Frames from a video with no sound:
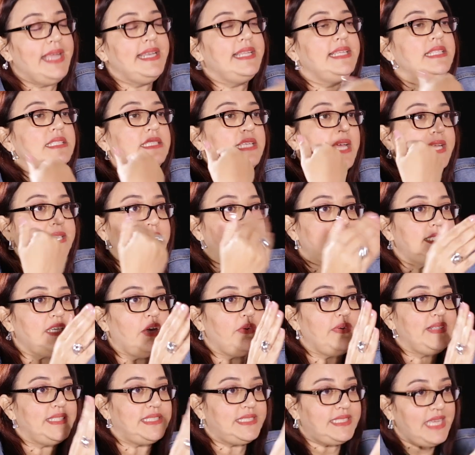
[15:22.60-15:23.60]
And
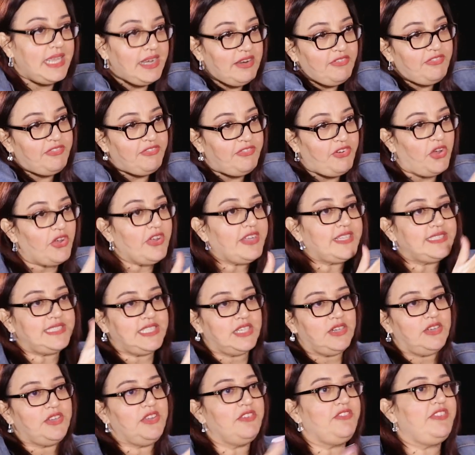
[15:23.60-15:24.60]
so instead of
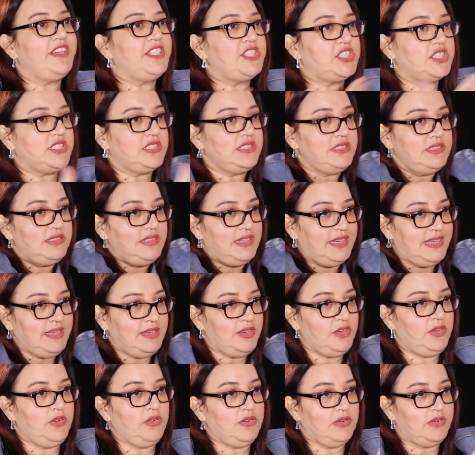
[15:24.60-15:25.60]
focusing on your vision,
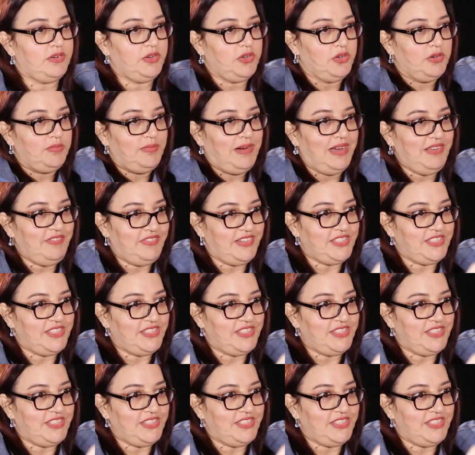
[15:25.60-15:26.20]
you're my